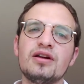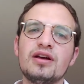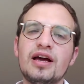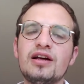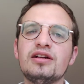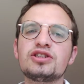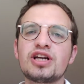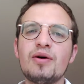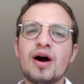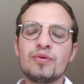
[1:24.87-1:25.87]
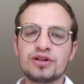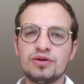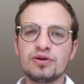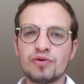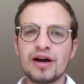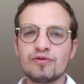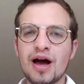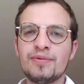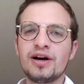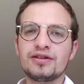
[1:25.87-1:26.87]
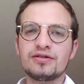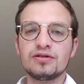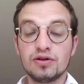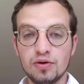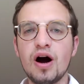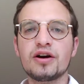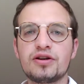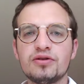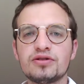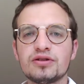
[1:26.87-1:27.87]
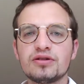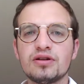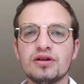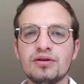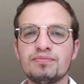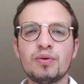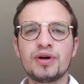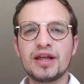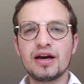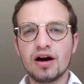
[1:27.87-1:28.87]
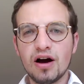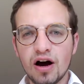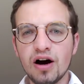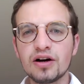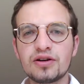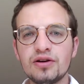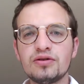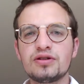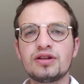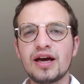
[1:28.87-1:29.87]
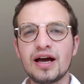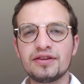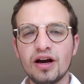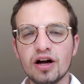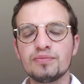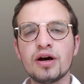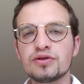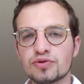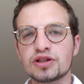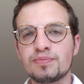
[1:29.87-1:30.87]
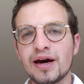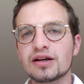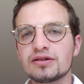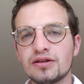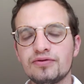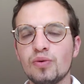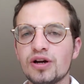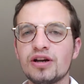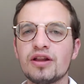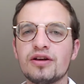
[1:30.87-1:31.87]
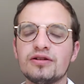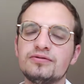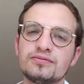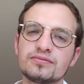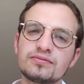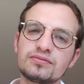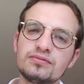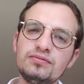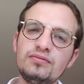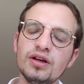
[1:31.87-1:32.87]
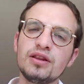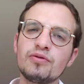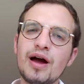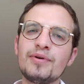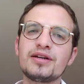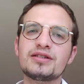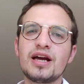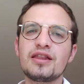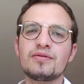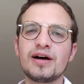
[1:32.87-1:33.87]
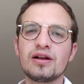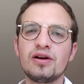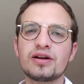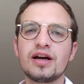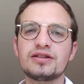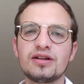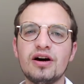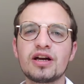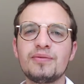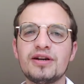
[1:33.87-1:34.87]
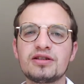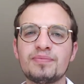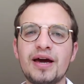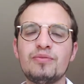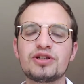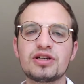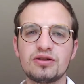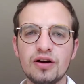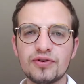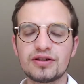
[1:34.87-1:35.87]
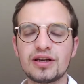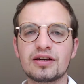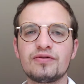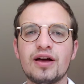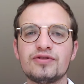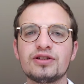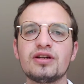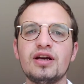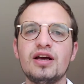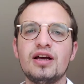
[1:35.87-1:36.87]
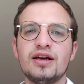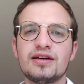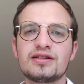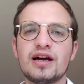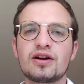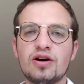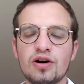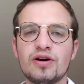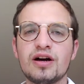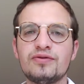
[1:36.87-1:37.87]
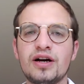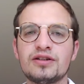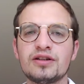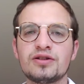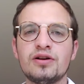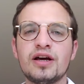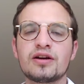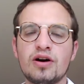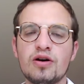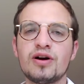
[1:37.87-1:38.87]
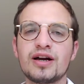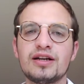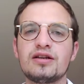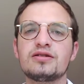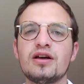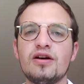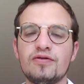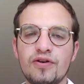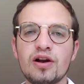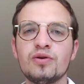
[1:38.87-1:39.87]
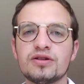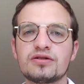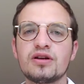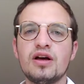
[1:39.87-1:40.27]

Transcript: Hillel and Shammai were two great rabbis who argued, but when they argued, they had the utmost respect for one another. And the rabbis say that a machloket, an argument, a debate, which is not for the sake of heaven, is like Korach v'adato, like Korach and his followers.